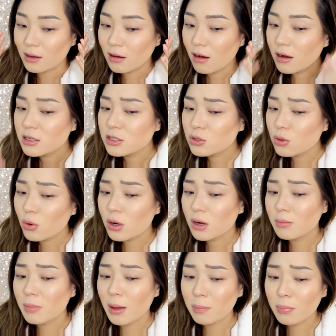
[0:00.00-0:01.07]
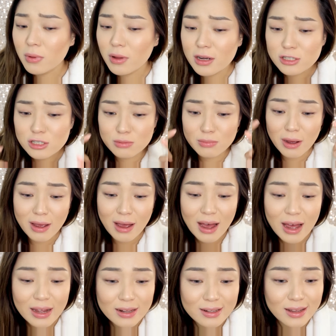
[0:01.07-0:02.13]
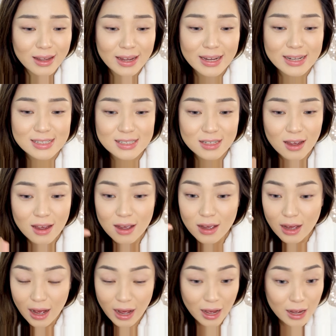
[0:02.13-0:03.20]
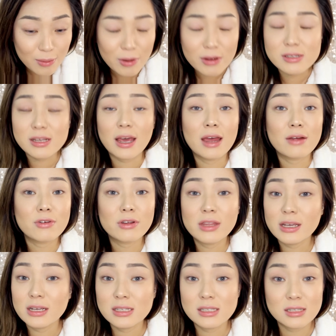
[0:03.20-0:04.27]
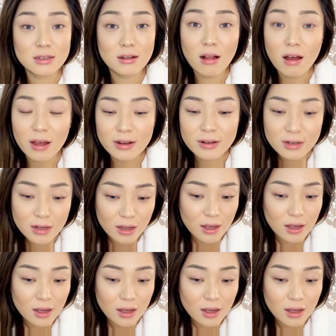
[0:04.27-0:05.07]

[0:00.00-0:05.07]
contour, my blush, my highlight, eyebrows, like everything is still on.